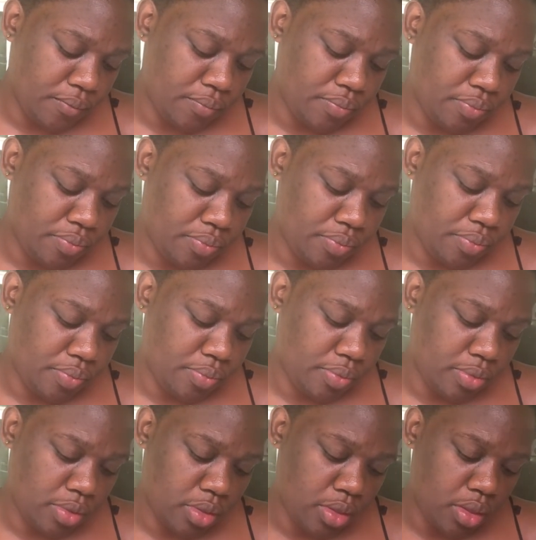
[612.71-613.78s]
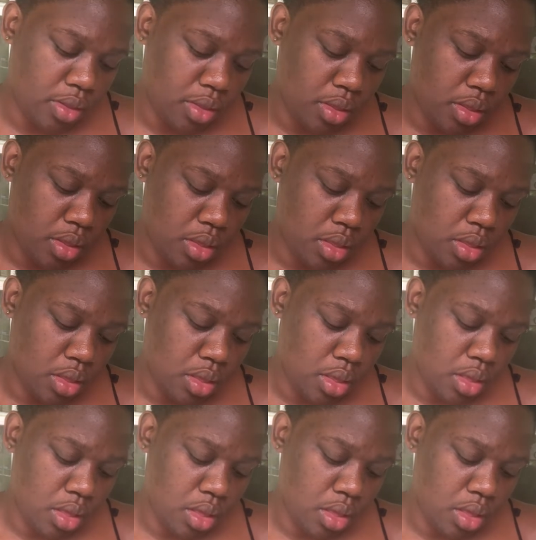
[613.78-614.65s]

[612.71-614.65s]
No one is speaking in this clip.